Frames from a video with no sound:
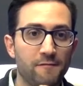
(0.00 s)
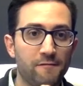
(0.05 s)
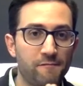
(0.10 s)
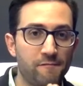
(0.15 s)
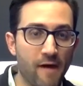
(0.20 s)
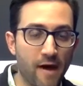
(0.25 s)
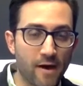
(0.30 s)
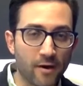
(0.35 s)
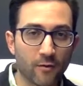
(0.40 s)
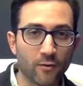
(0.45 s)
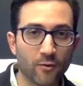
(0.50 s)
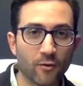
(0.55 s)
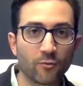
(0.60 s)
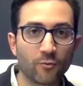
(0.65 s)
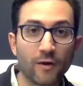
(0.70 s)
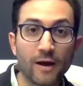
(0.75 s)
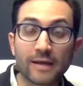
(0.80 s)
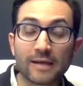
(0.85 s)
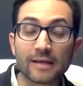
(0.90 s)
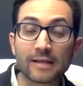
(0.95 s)
federal
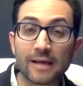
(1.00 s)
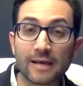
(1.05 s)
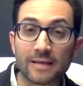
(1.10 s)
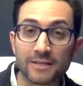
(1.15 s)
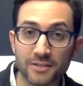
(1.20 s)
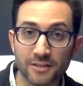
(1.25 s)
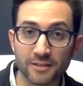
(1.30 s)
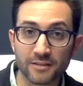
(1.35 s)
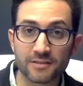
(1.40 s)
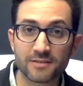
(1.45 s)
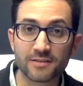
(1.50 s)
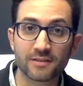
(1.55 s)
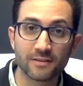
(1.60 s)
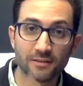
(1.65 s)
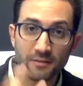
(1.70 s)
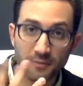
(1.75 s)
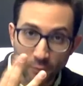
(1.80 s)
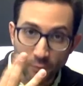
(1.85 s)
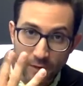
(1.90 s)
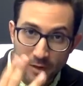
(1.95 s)
regulations,
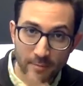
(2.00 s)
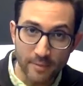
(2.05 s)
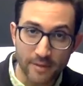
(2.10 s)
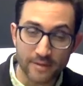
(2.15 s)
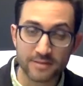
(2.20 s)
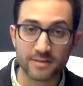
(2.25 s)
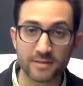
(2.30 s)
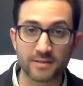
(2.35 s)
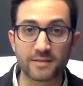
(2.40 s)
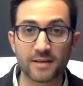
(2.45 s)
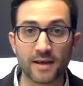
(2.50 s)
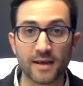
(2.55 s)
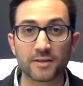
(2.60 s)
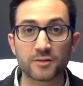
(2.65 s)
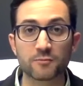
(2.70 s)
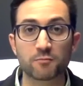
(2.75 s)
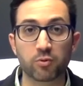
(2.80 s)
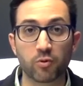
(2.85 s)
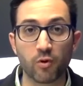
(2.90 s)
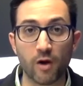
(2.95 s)
3 business
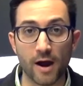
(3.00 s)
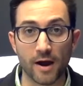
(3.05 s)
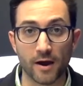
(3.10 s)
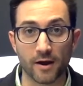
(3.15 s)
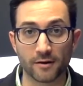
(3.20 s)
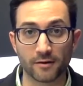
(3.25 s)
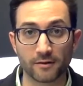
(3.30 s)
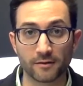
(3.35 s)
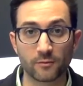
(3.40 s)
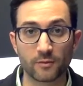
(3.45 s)
days prior.